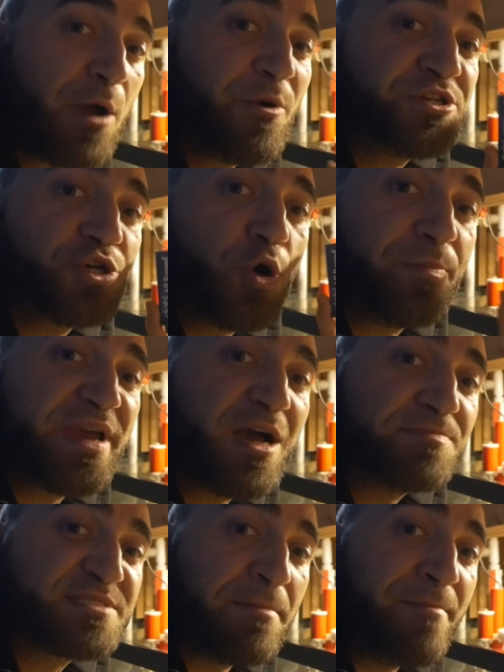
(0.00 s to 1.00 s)
I went to go pick
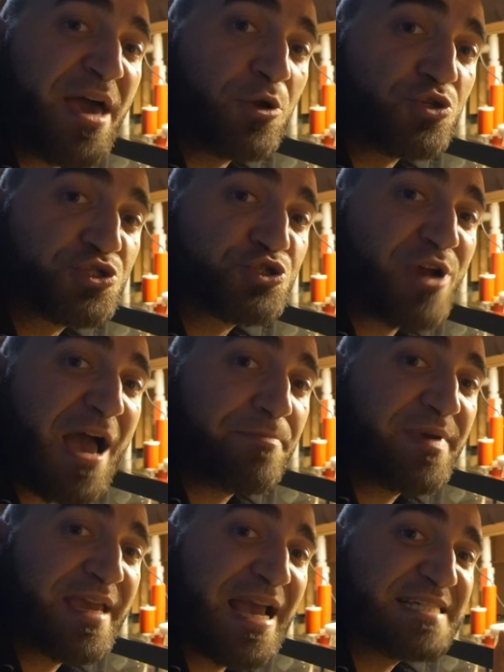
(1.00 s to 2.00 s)
up some metal
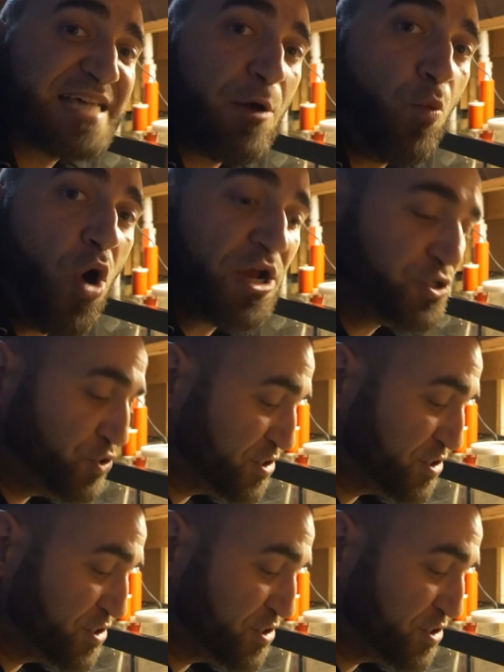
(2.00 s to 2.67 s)
strapping as I want to